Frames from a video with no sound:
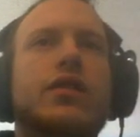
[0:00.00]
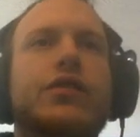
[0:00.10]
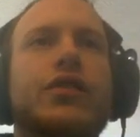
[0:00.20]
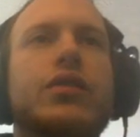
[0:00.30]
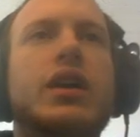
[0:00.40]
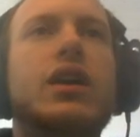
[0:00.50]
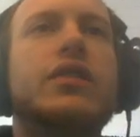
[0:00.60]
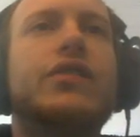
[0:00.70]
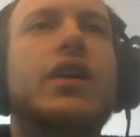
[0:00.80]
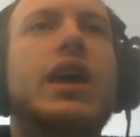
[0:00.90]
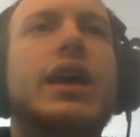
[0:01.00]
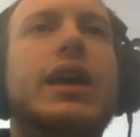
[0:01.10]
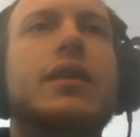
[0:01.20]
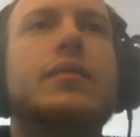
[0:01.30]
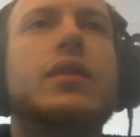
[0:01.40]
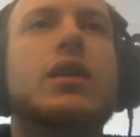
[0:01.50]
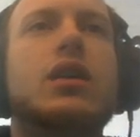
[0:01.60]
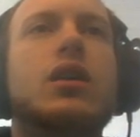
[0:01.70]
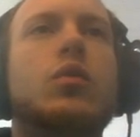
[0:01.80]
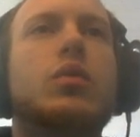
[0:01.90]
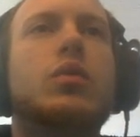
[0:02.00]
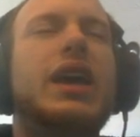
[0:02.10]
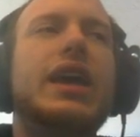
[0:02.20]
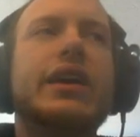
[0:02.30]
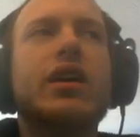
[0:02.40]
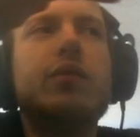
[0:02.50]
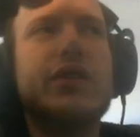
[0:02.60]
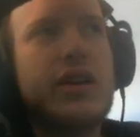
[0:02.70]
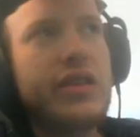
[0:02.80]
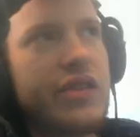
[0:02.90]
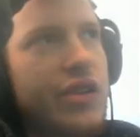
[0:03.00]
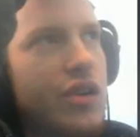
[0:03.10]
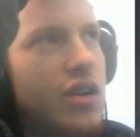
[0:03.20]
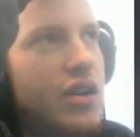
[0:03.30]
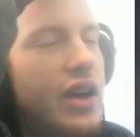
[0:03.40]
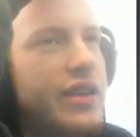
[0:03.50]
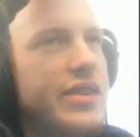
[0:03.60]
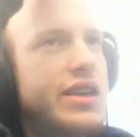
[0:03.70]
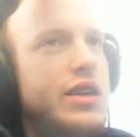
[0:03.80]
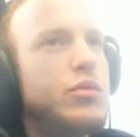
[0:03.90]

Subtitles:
So there, it's like, when the 8 comes in on the turn, I think he